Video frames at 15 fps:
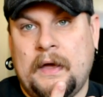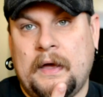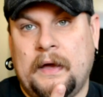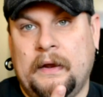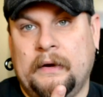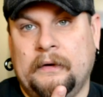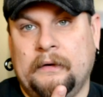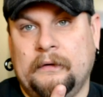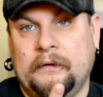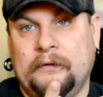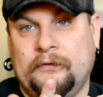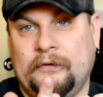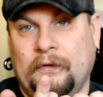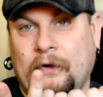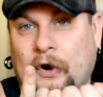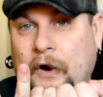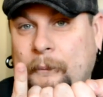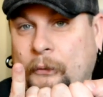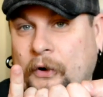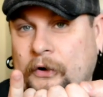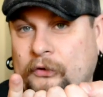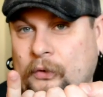And so the
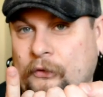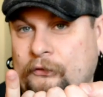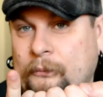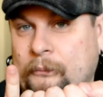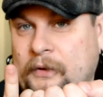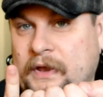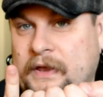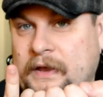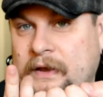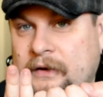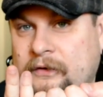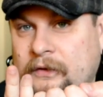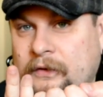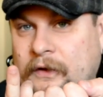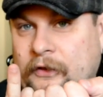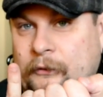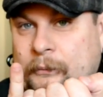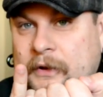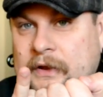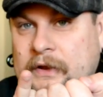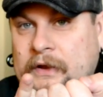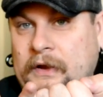hard part is going from pinky to the other
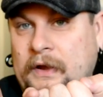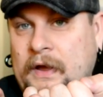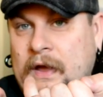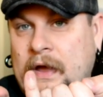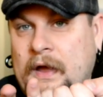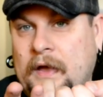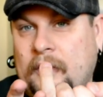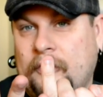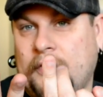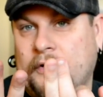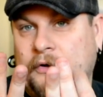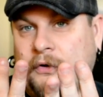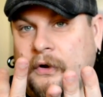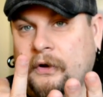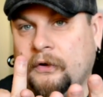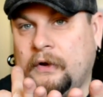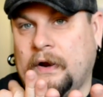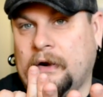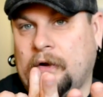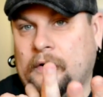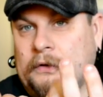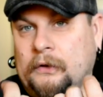pinky. Then you're gonna
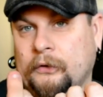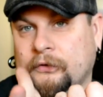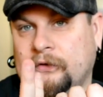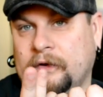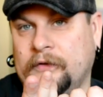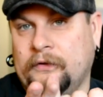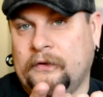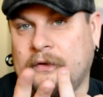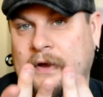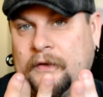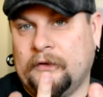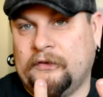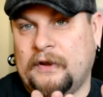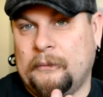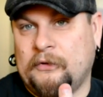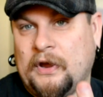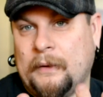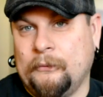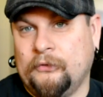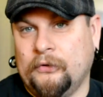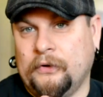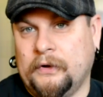kind of close it at the same
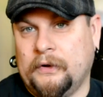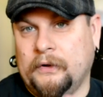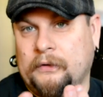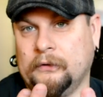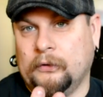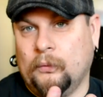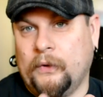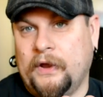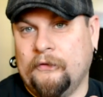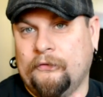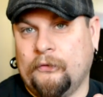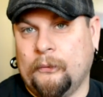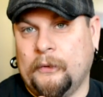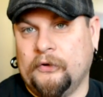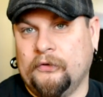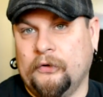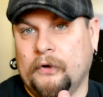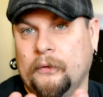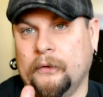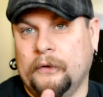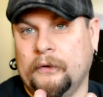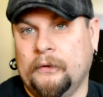time, so you can get a little wave formation
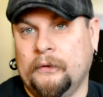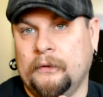going.